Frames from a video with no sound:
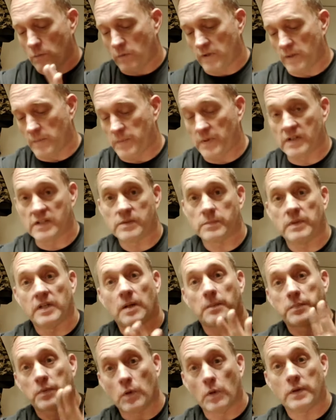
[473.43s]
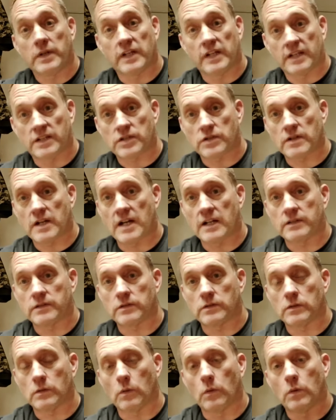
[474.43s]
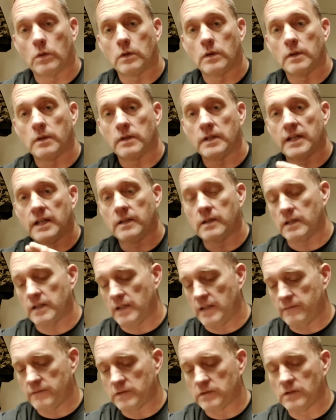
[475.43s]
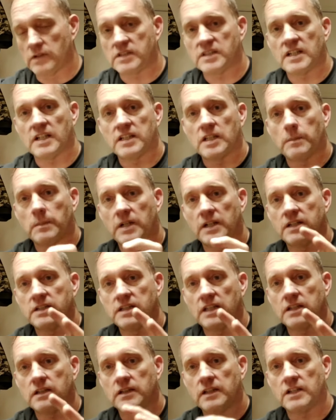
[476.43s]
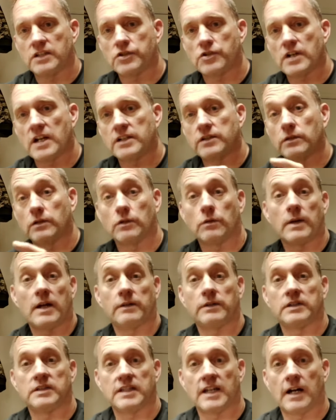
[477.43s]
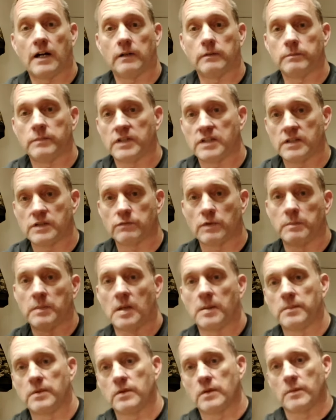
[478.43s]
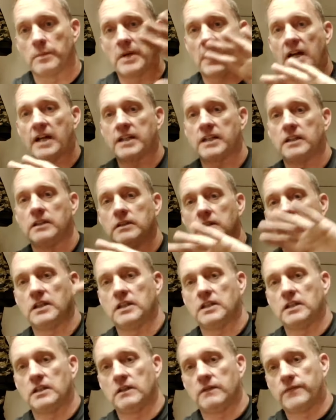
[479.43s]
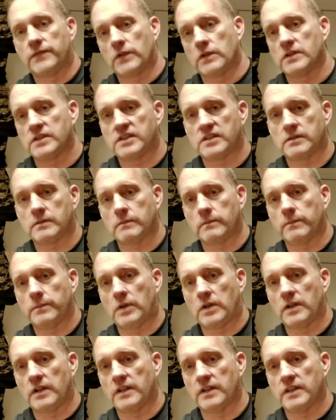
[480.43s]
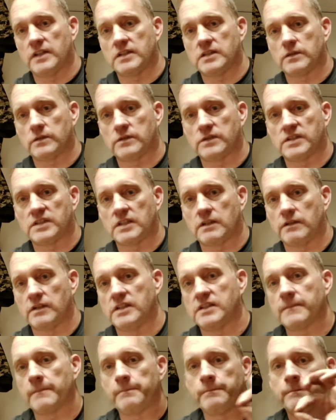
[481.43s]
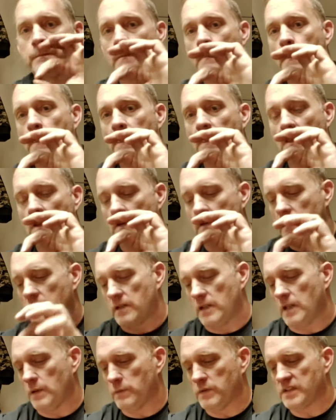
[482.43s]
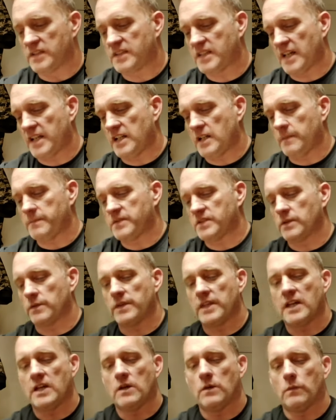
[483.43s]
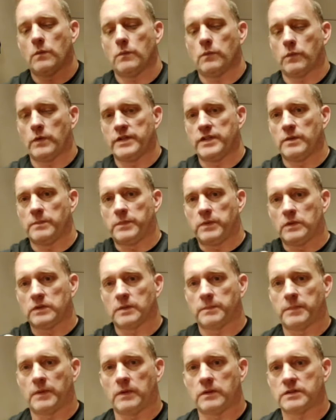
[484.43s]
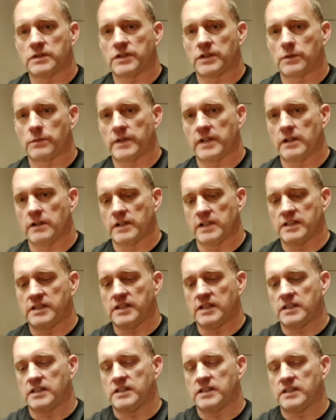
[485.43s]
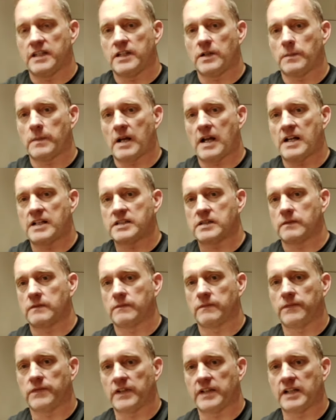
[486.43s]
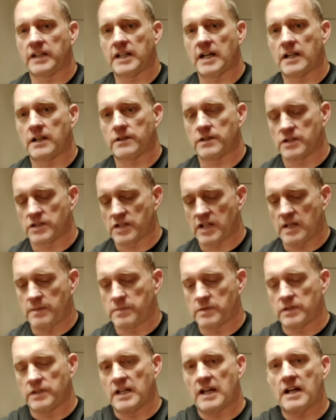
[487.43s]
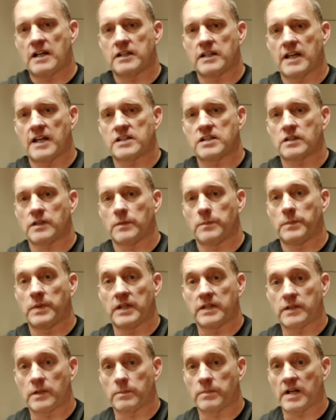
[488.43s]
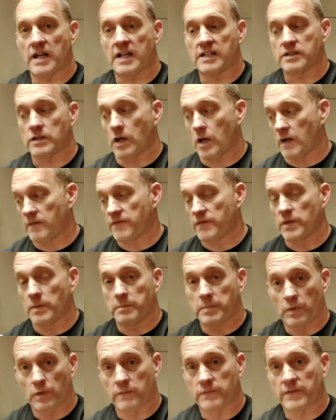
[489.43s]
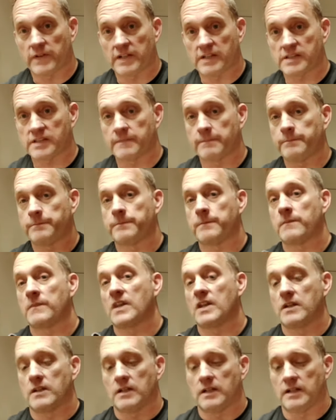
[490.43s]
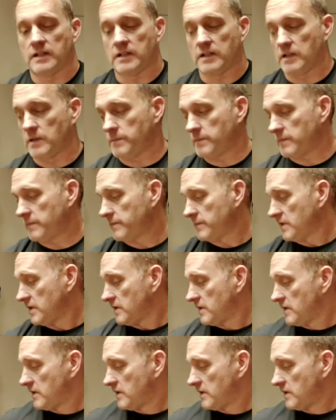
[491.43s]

what appears to be a broken extractor, or it even looks like they might have taken the extractor and ground it down. Because remember, back the first part of this little series, it was set up so that when you pull the bolt to the rear, it didn't take your brass and fling it out of the chamber. You had to actually pick your brass off of the bolt face. Um,